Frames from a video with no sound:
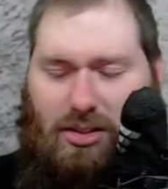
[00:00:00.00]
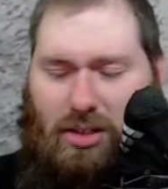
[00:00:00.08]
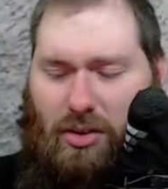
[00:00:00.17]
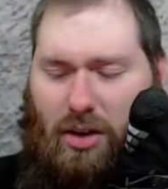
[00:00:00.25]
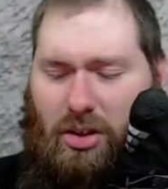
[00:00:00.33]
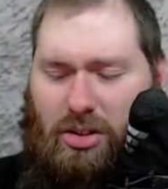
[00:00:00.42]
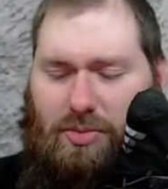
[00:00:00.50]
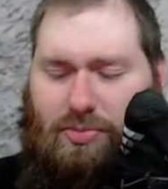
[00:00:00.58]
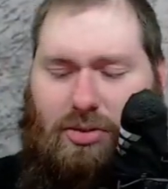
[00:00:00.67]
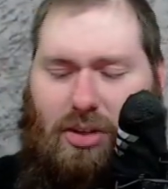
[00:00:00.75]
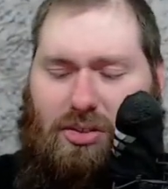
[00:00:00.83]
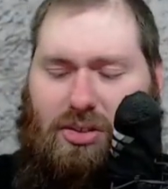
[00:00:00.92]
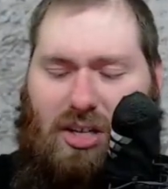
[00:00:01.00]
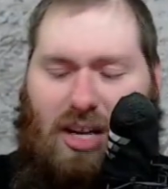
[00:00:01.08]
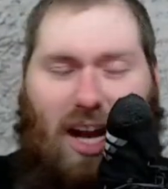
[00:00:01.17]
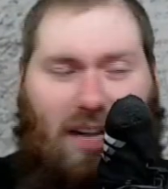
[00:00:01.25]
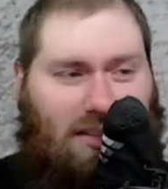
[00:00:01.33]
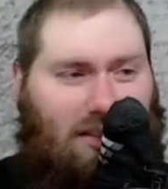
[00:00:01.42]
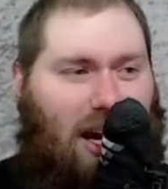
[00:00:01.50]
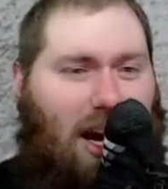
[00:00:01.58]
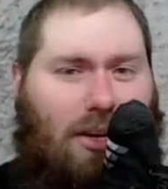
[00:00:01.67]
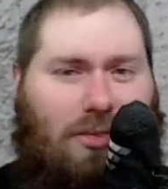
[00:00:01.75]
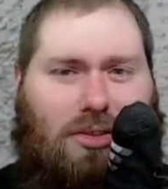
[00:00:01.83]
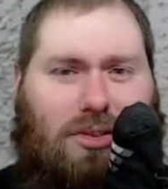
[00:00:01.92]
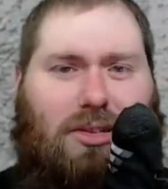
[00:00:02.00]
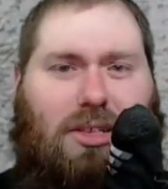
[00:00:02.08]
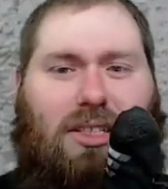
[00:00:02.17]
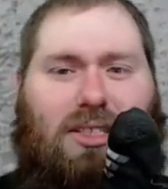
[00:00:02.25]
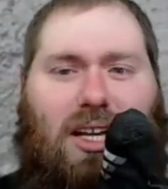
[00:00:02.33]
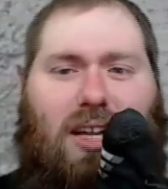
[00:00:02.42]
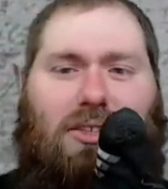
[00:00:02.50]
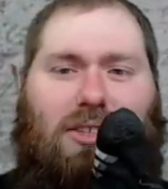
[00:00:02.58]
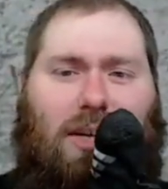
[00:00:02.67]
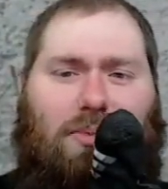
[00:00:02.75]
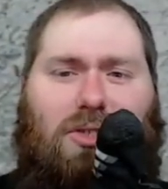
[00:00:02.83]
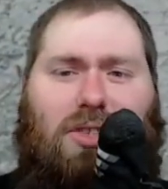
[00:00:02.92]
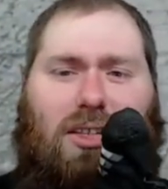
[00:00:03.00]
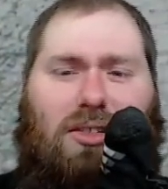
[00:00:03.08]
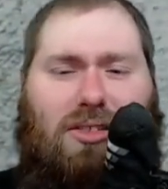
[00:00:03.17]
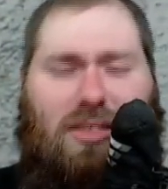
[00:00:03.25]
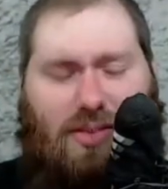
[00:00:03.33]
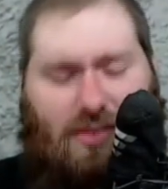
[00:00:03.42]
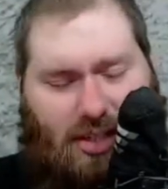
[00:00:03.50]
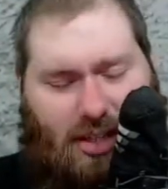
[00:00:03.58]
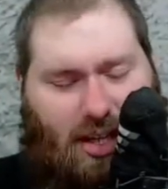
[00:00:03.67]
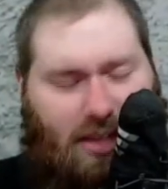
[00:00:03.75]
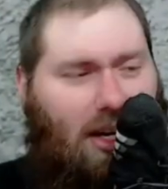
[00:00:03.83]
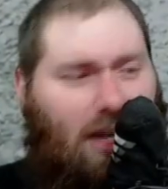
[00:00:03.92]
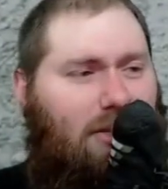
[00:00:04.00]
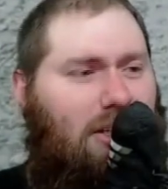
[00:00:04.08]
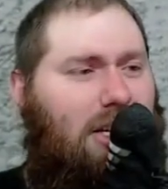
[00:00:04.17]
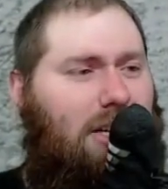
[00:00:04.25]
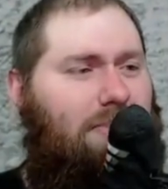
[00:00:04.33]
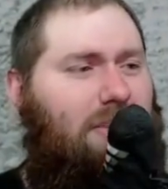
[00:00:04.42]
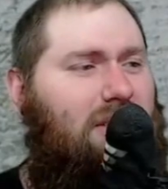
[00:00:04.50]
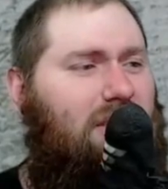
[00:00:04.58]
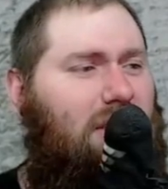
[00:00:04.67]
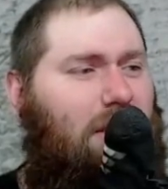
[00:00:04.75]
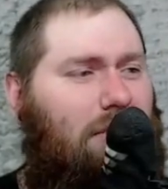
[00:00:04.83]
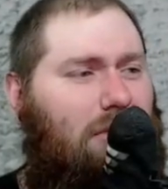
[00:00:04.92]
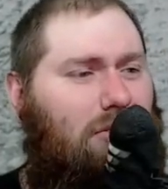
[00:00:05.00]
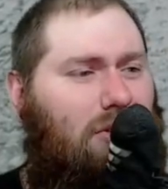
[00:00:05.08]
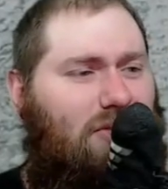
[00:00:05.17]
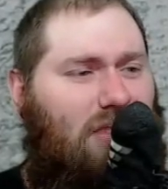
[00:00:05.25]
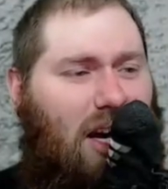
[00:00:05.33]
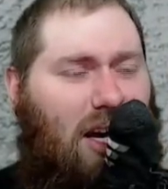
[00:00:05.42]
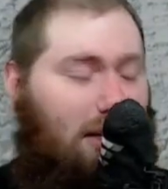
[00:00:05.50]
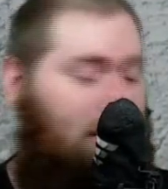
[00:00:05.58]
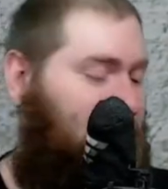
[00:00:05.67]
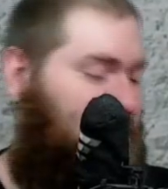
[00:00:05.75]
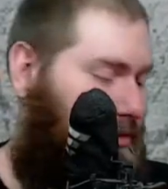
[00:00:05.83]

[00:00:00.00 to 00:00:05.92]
So Ultra Pros are knocked out. Standard deck protector sleeves, they're knocked out. BCW moves on.